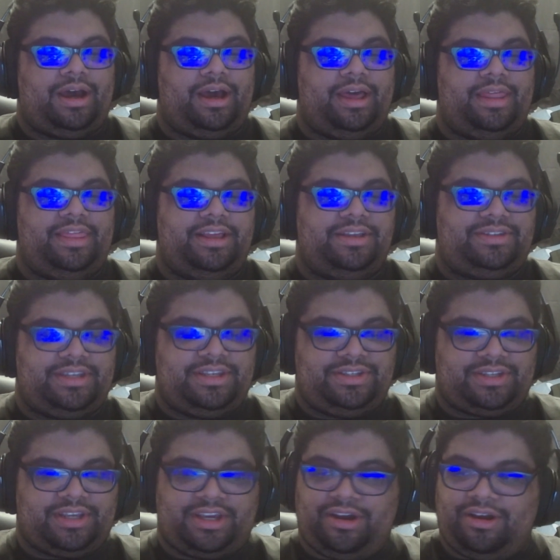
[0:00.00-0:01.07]
This
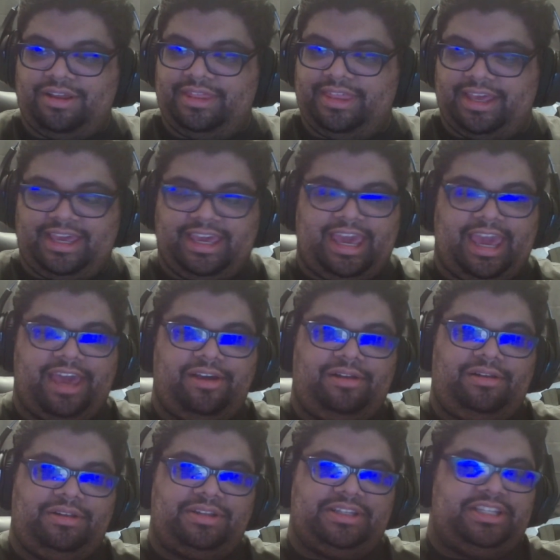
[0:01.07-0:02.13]
is called the
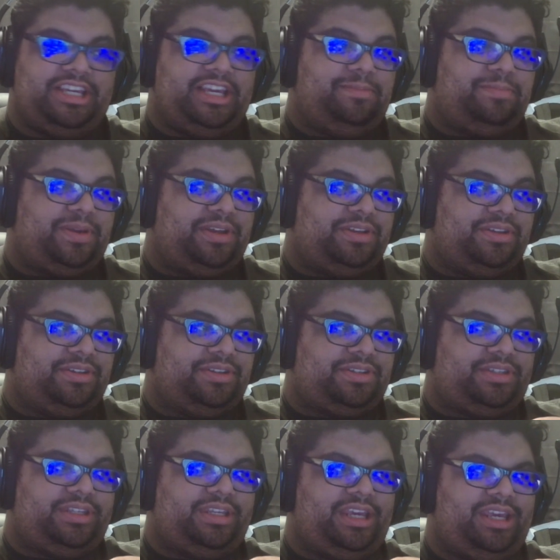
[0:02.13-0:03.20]
Kale Deep
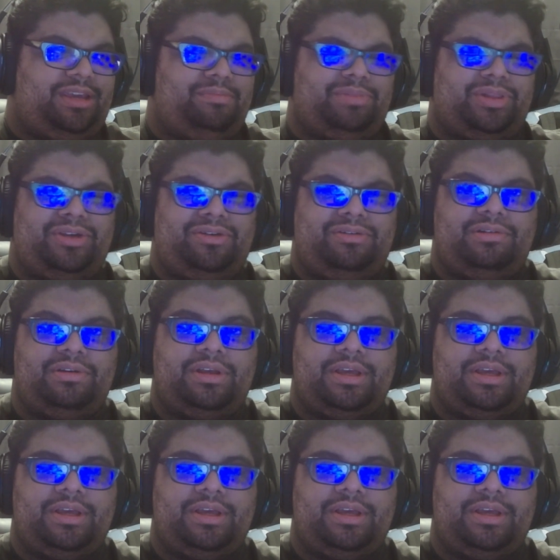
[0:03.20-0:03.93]
Sea Blue.